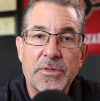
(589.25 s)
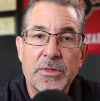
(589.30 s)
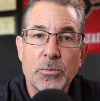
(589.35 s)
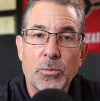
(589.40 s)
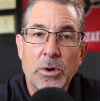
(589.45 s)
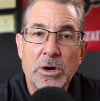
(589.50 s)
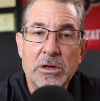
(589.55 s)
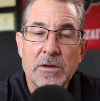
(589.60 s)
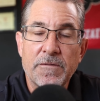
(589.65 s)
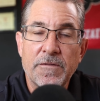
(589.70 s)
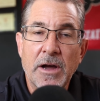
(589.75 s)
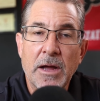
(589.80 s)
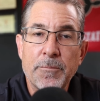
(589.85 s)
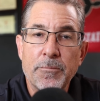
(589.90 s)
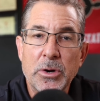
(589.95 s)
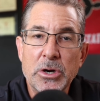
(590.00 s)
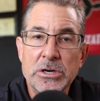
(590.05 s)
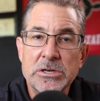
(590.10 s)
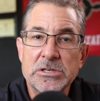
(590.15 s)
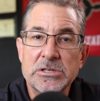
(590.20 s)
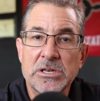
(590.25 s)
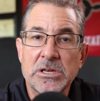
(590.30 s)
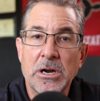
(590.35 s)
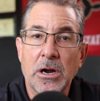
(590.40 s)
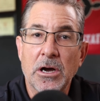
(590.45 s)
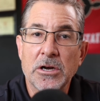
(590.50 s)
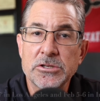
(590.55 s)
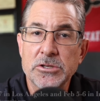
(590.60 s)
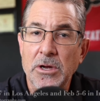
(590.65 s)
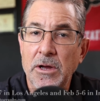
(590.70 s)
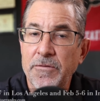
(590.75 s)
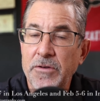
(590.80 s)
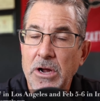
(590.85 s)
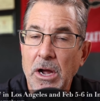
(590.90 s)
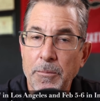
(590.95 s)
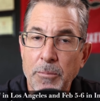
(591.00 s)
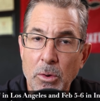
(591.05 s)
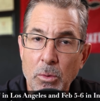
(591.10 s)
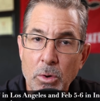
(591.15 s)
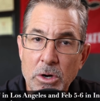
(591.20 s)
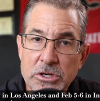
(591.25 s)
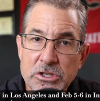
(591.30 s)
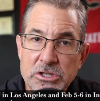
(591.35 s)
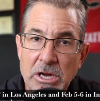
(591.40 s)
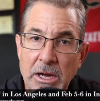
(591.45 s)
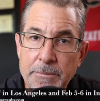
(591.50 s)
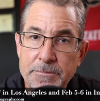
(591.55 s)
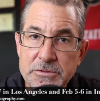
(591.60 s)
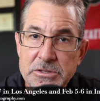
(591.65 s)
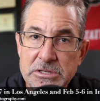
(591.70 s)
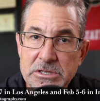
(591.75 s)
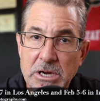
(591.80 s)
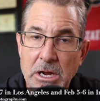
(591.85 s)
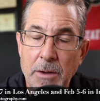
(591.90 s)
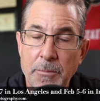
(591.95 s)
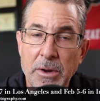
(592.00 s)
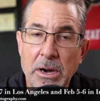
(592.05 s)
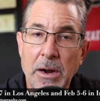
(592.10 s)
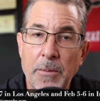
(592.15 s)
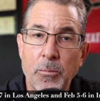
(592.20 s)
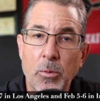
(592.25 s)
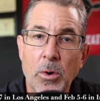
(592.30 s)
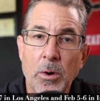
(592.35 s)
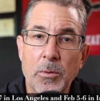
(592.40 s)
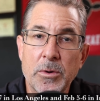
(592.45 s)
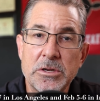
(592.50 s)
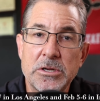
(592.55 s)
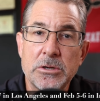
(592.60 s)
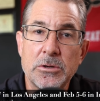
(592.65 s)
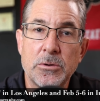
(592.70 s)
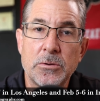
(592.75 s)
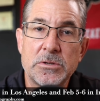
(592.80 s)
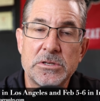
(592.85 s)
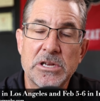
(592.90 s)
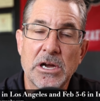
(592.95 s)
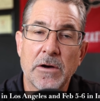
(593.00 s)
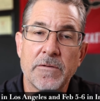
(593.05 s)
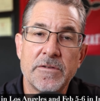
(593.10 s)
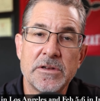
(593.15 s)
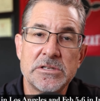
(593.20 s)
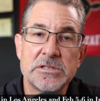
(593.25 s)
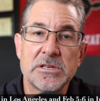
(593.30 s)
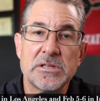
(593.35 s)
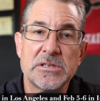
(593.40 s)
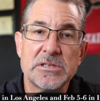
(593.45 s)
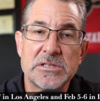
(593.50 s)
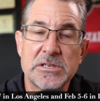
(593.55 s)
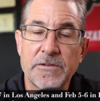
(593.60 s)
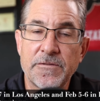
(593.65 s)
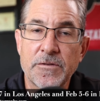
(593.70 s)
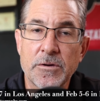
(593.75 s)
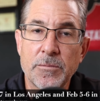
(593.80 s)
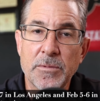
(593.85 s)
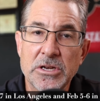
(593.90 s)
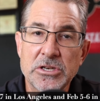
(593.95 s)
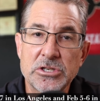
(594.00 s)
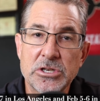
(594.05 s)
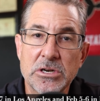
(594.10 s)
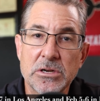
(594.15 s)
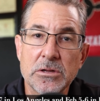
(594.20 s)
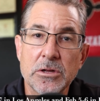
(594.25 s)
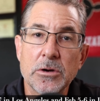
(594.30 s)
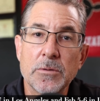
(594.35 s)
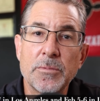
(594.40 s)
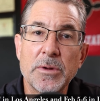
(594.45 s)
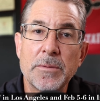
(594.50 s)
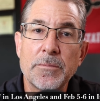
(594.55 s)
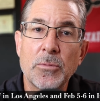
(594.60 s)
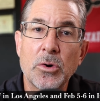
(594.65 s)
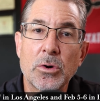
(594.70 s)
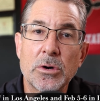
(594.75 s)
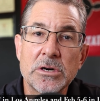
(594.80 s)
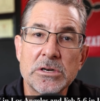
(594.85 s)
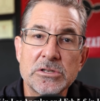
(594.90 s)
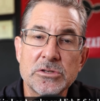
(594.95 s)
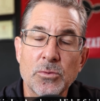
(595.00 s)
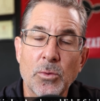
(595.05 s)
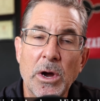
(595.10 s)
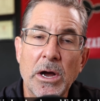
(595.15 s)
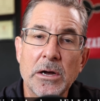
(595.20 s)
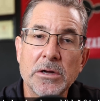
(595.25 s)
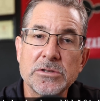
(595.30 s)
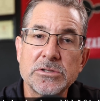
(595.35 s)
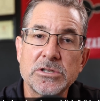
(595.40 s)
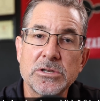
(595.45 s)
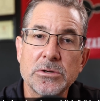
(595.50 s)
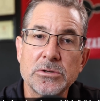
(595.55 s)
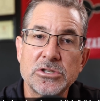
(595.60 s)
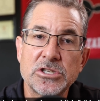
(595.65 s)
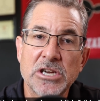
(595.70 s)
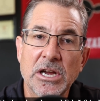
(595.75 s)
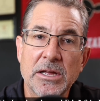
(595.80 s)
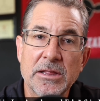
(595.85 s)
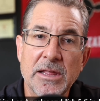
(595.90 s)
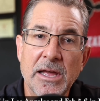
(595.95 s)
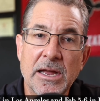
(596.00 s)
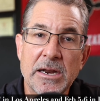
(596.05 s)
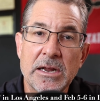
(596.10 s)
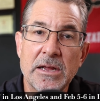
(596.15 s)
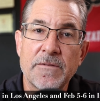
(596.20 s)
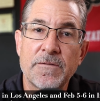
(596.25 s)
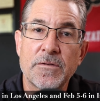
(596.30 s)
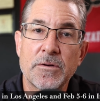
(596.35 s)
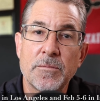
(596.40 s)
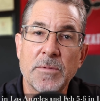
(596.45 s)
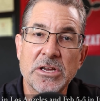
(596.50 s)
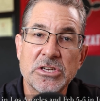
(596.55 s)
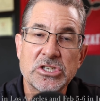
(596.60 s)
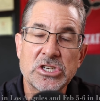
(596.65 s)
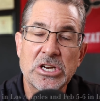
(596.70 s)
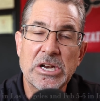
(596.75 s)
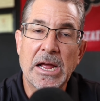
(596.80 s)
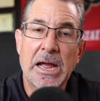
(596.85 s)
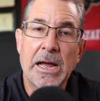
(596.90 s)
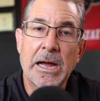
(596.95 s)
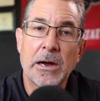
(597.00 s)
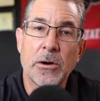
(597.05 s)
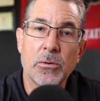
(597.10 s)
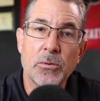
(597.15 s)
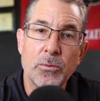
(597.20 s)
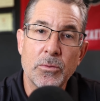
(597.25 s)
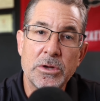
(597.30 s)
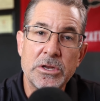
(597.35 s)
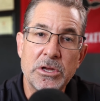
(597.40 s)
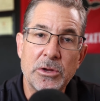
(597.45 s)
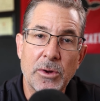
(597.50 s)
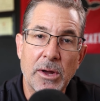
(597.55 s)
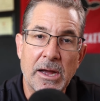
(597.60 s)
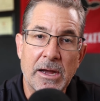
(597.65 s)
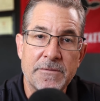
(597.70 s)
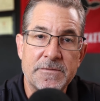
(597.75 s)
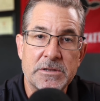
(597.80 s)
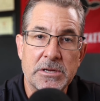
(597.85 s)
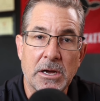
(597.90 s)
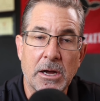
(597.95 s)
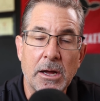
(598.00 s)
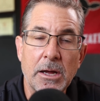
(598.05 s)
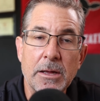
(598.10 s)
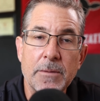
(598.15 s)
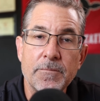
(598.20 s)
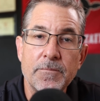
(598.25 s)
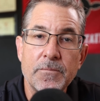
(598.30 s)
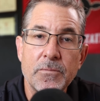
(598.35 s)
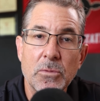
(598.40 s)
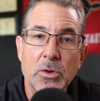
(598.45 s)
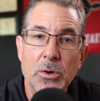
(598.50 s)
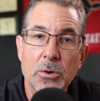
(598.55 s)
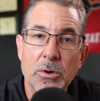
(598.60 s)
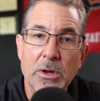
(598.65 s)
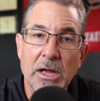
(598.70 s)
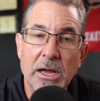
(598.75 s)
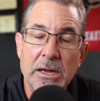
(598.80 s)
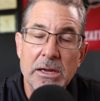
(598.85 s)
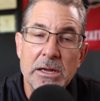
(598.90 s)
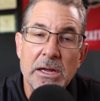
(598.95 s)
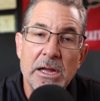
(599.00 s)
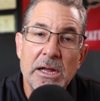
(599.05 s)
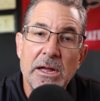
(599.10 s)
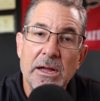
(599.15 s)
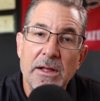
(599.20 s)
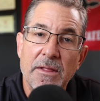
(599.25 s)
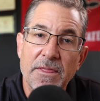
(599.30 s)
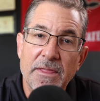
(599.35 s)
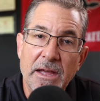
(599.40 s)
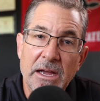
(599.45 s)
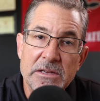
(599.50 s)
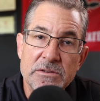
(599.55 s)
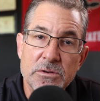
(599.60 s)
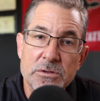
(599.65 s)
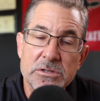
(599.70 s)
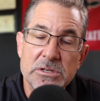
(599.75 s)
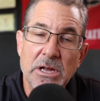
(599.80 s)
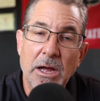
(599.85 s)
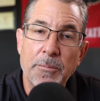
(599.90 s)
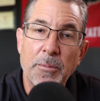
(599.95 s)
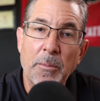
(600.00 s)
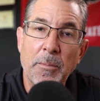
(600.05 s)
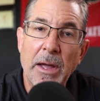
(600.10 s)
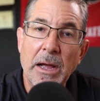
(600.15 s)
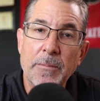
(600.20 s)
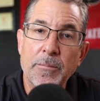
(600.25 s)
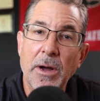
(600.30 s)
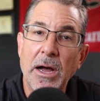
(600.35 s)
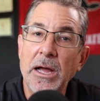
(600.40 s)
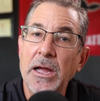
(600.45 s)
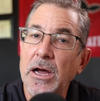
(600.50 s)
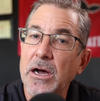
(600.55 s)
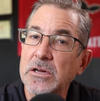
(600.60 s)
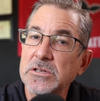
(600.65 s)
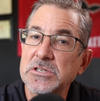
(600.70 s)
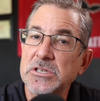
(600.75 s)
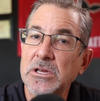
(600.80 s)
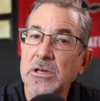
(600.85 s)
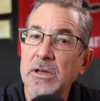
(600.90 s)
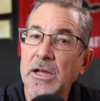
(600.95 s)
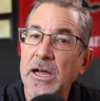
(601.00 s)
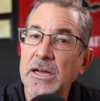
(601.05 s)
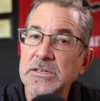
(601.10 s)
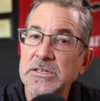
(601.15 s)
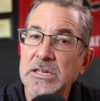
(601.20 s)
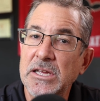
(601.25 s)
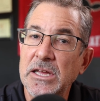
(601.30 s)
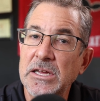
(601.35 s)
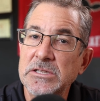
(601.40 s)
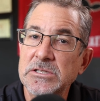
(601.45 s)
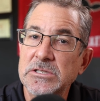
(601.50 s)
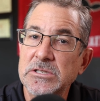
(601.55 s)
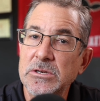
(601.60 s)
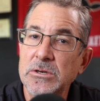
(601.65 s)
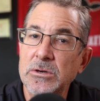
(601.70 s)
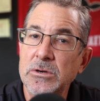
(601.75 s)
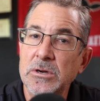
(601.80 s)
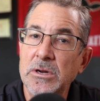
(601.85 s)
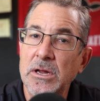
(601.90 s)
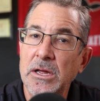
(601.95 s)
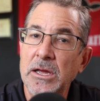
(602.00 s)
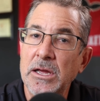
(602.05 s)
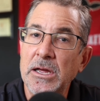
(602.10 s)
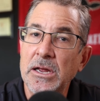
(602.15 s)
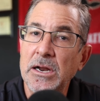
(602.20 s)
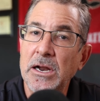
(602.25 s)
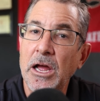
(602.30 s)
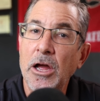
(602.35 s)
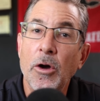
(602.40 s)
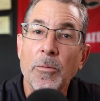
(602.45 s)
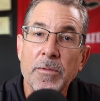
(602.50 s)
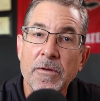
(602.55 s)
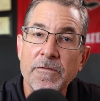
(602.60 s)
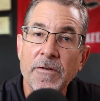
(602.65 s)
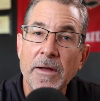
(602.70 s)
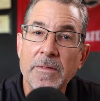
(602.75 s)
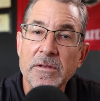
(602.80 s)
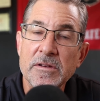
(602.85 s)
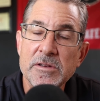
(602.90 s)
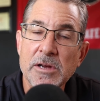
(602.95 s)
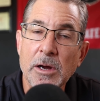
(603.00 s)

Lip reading: where you find books, and also have a couple workshops coming up where we do delve into this information a little bit more as well. So check that information out when you have time. Okay. Thanks for stopping back by. I'll see you guys again soon, and I hope you find this